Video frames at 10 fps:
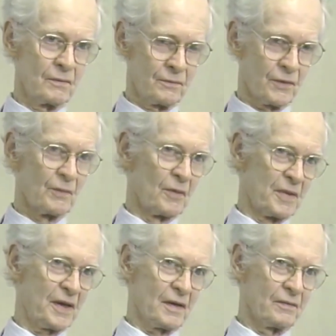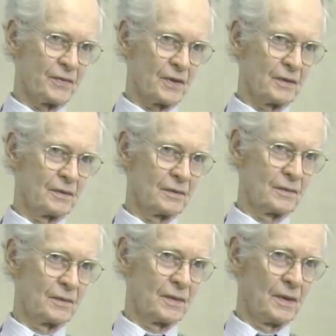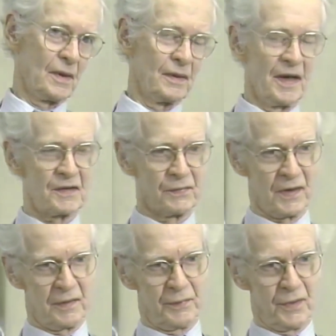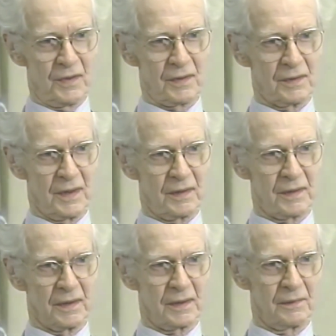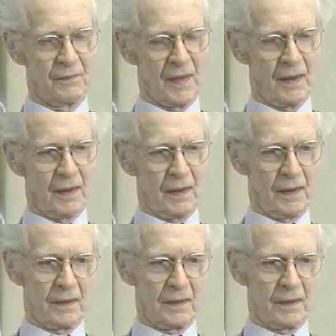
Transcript: verbal behavior. That's very important, I think.